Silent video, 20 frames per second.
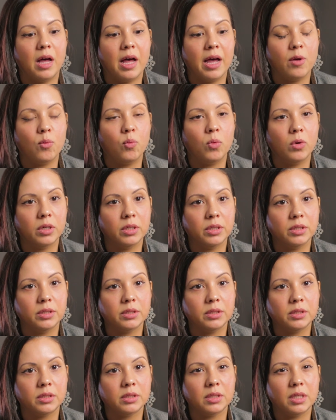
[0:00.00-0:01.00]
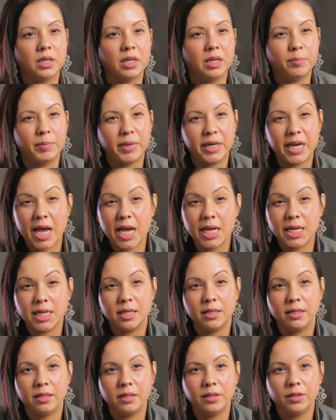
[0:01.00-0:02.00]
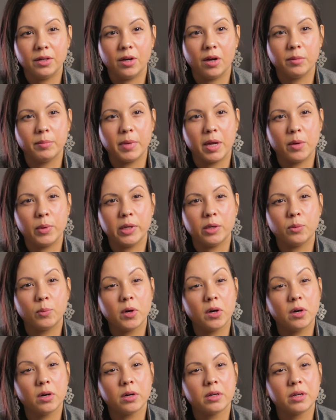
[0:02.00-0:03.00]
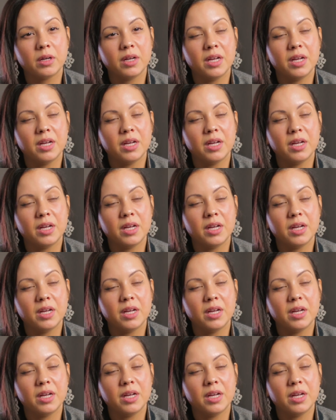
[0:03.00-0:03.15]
I was in Manhattan on my way to work,